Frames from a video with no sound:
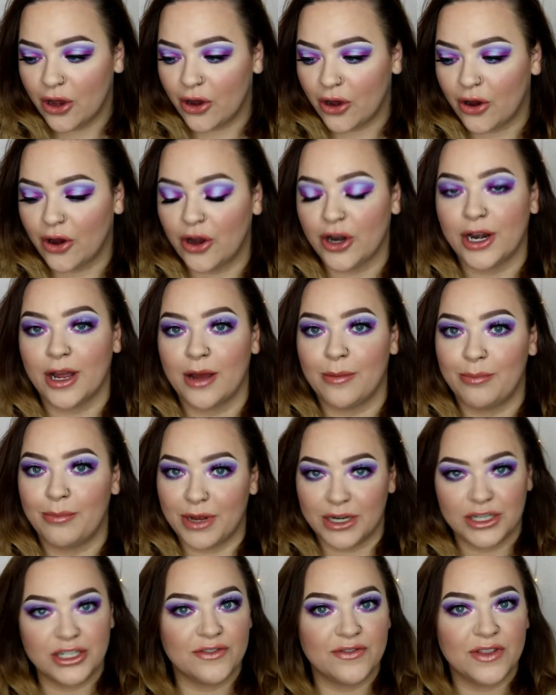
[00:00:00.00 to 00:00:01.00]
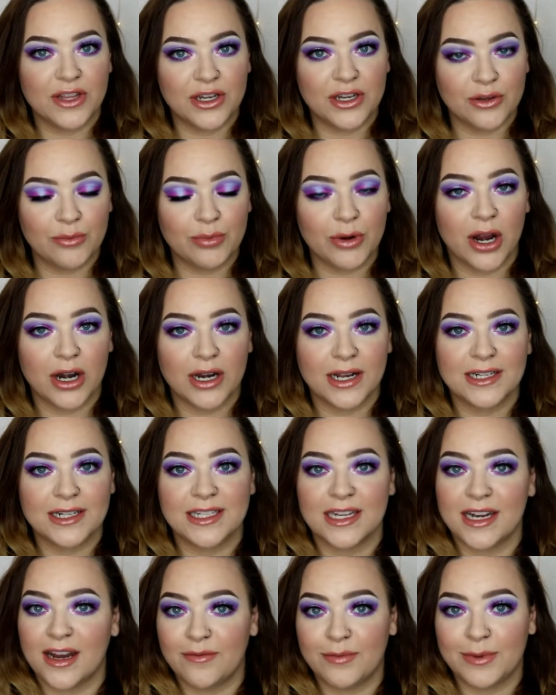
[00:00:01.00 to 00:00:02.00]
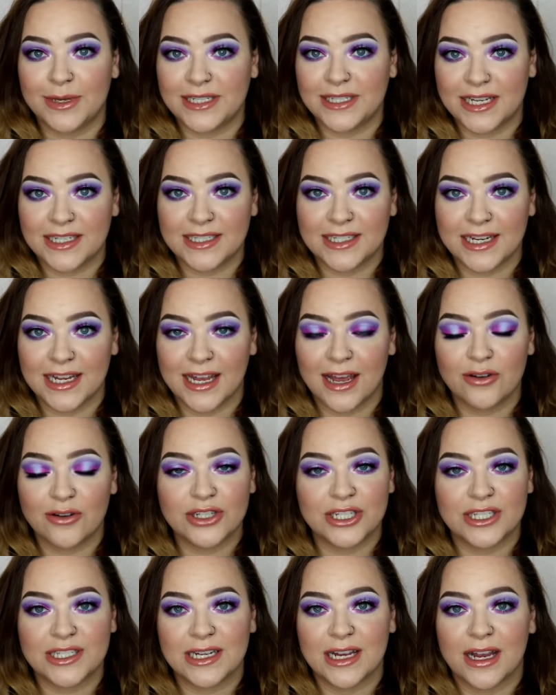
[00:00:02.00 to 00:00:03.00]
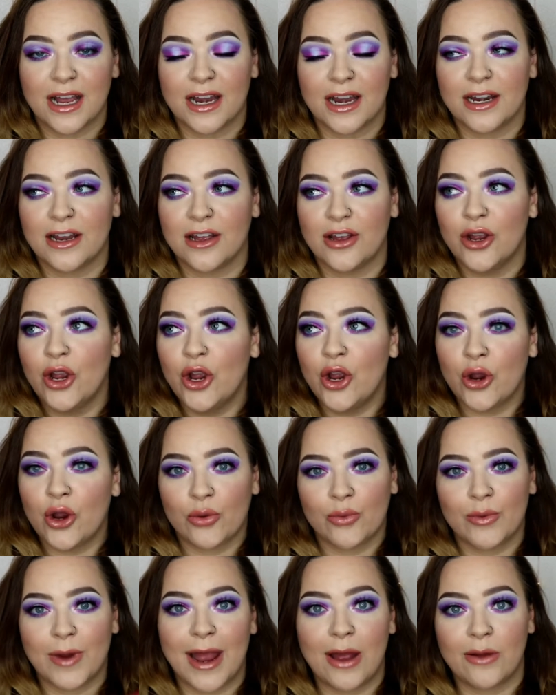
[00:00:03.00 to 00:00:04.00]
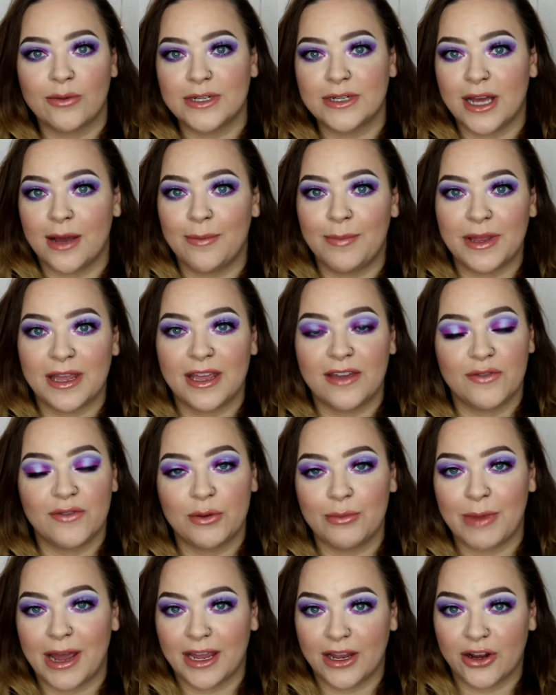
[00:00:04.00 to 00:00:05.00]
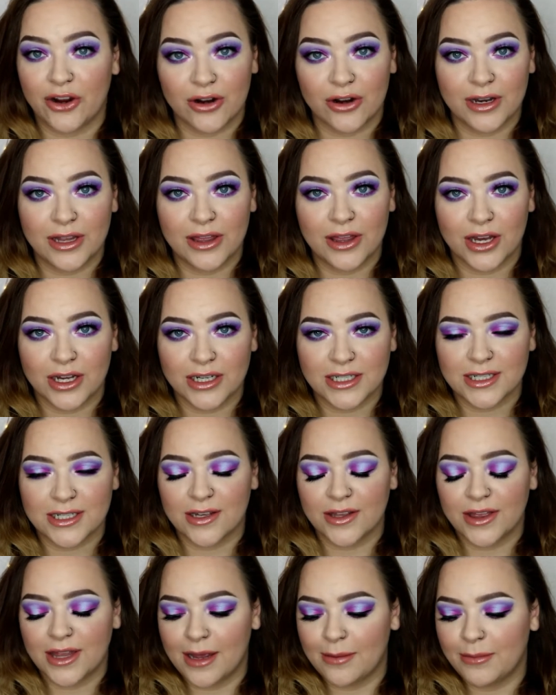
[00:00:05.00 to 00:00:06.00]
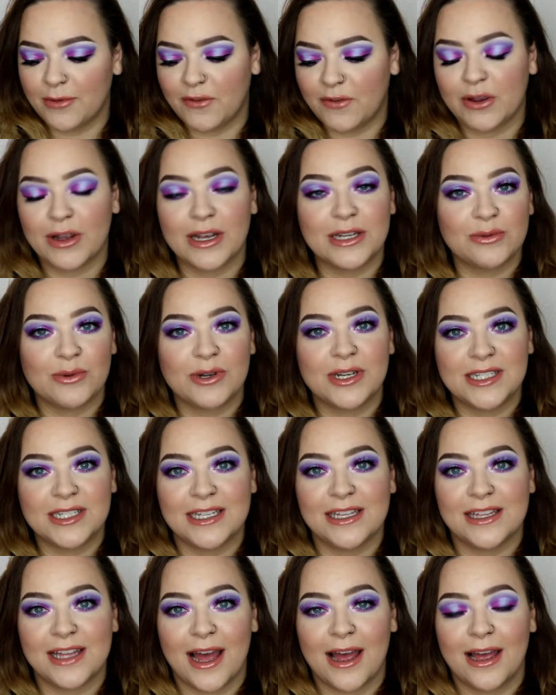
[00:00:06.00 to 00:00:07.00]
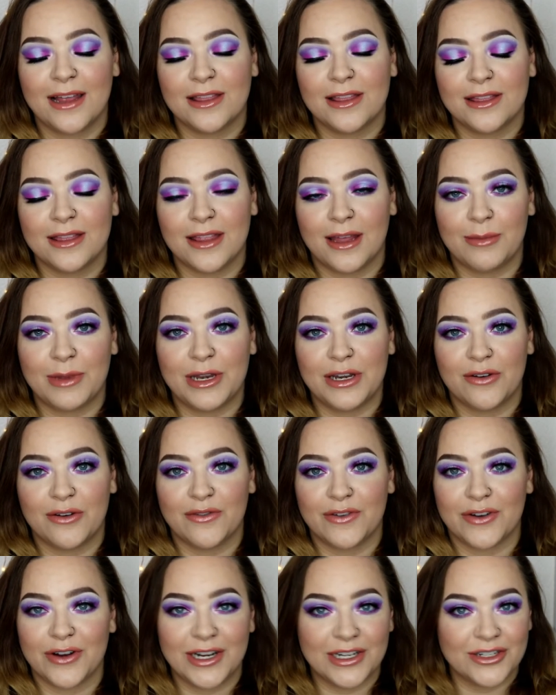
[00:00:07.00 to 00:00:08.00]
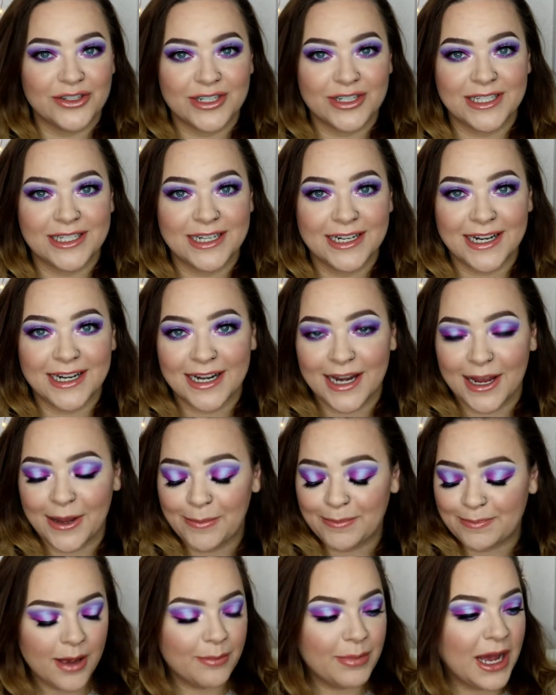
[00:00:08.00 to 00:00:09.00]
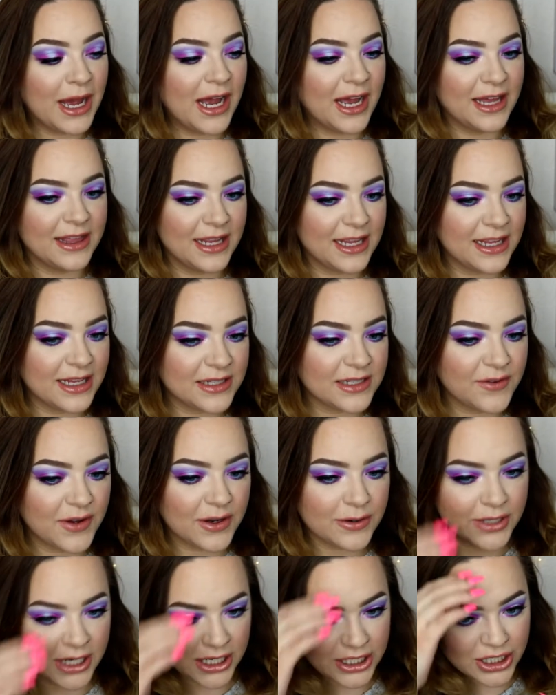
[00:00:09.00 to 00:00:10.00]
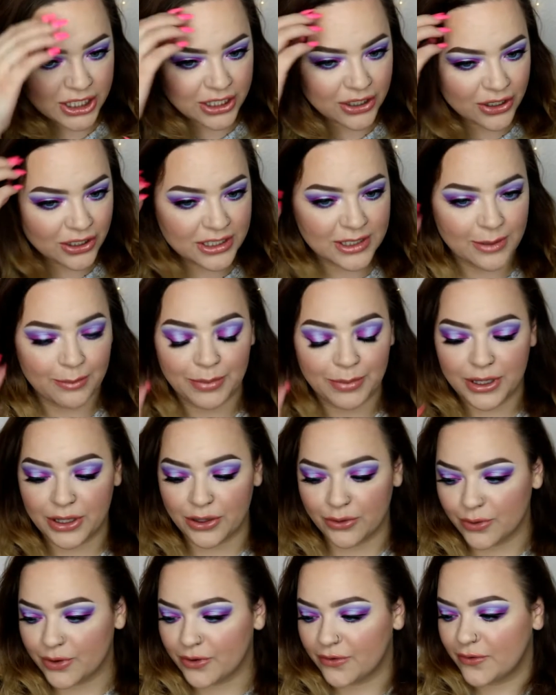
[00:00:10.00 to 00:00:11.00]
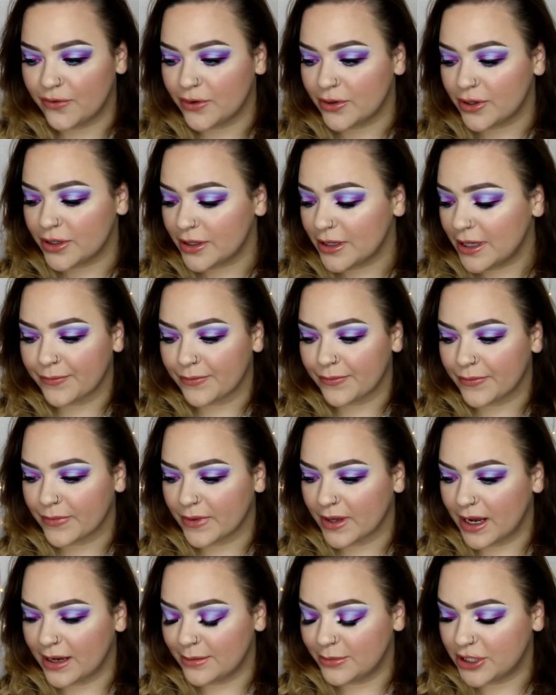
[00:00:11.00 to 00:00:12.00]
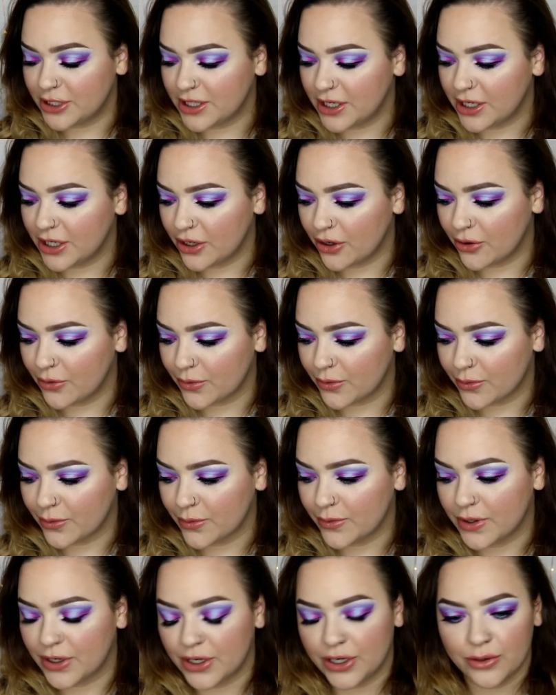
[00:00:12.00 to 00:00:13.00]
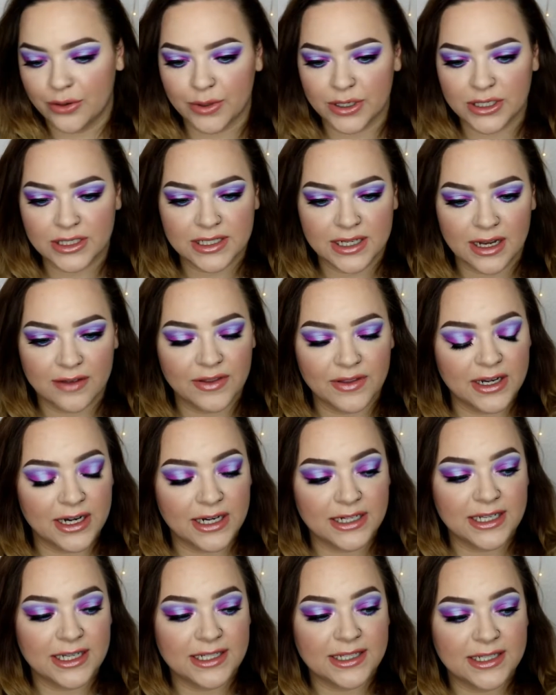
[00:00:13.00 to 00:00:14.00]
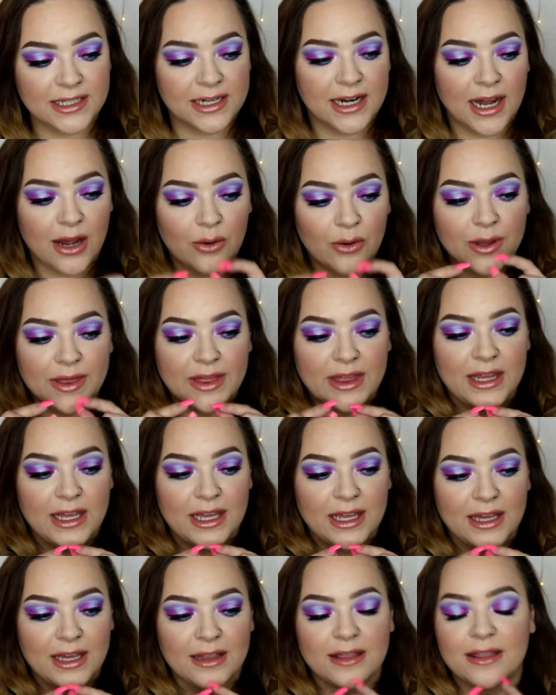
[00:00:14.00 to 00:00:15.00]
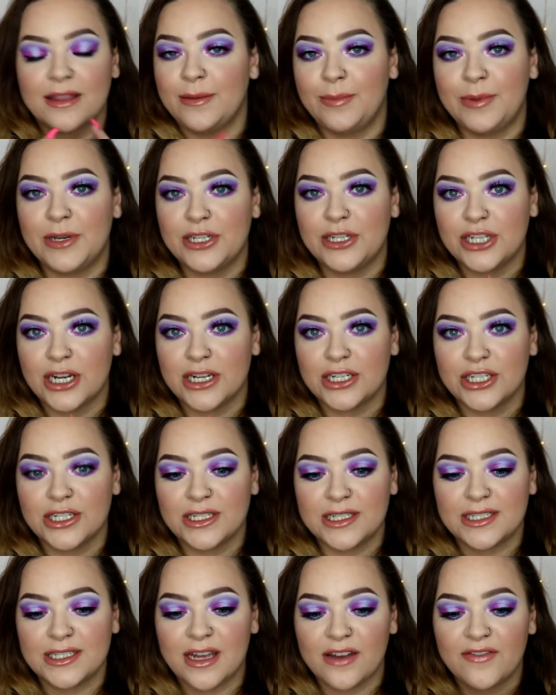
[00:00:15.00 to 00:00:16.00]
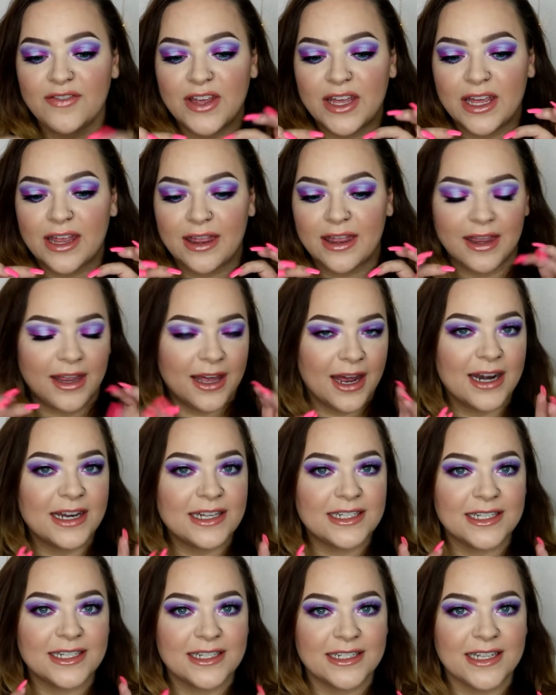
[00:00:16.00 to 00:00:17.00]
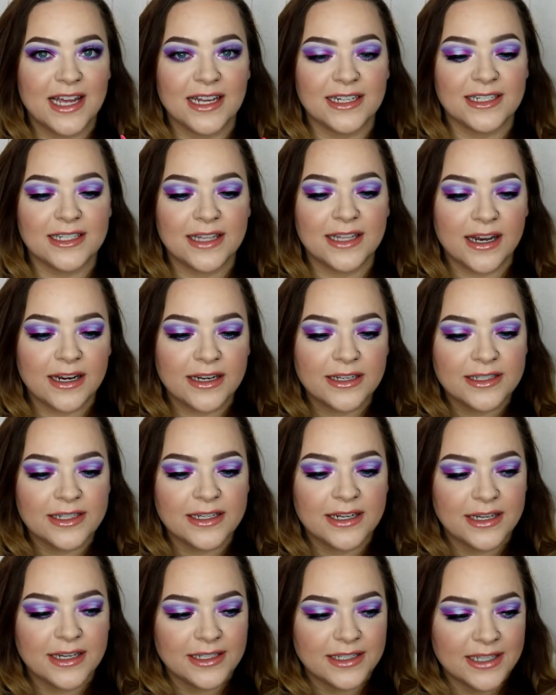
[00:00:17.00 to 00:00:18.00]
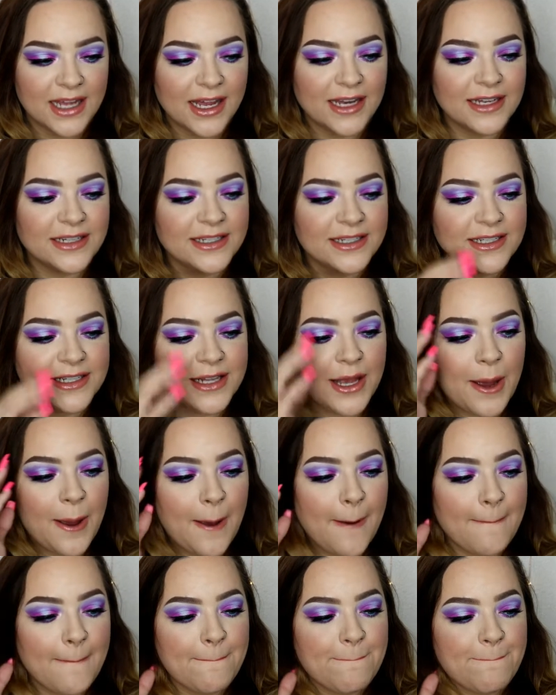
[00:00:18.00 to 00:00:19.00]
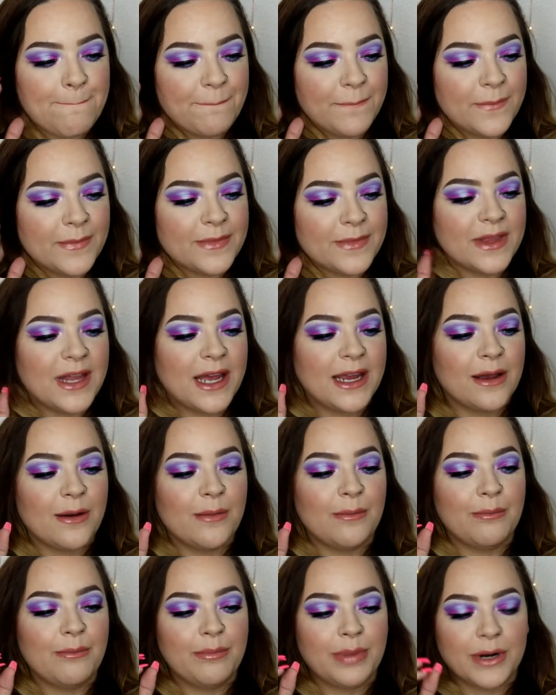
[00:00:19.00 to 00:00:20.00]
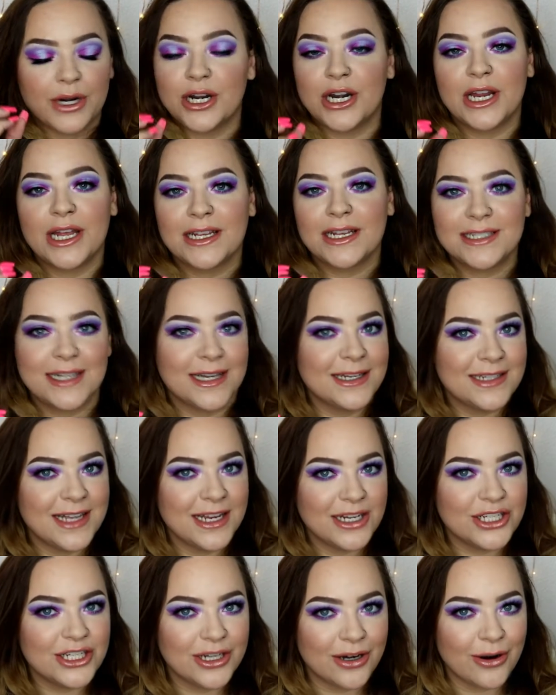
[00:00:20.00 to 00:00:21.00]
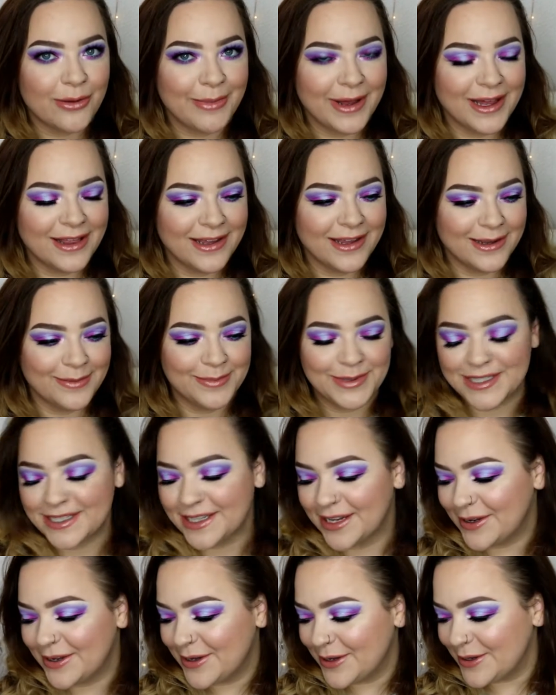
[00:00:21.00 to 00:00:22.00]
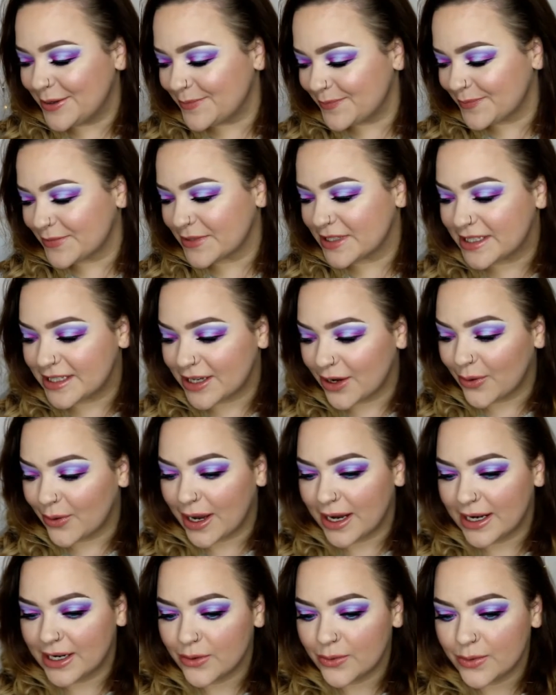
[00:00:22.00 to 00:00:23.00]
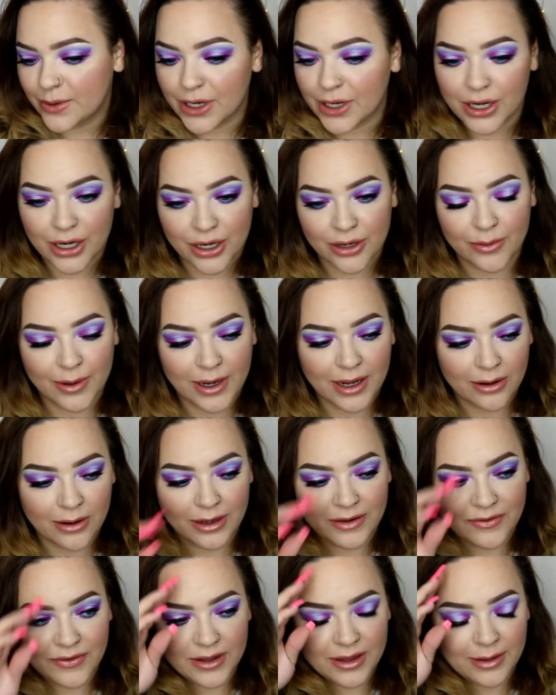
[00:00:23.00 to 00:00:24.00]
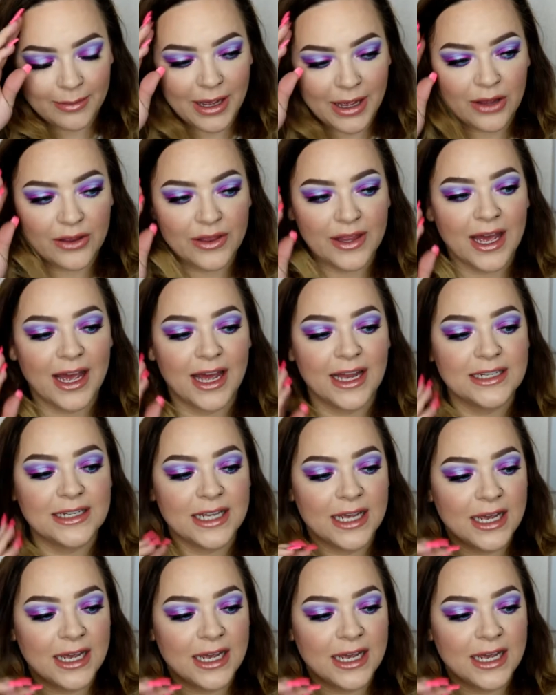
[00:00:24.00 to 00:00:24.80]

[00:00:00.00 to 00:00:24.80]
on a bunch of the new products that I've been testing out, just to kind of round up and give you my current thoughts on them. If you guys want to see that, let me know if you're interested in it. But I think this foundation looks beautiful. I'm just gonna go through the newer stuff that I tested out. The lip injection stuff, that is intense. That is an intense, like, burning sensation on my lips. So I don't know how I feel about that.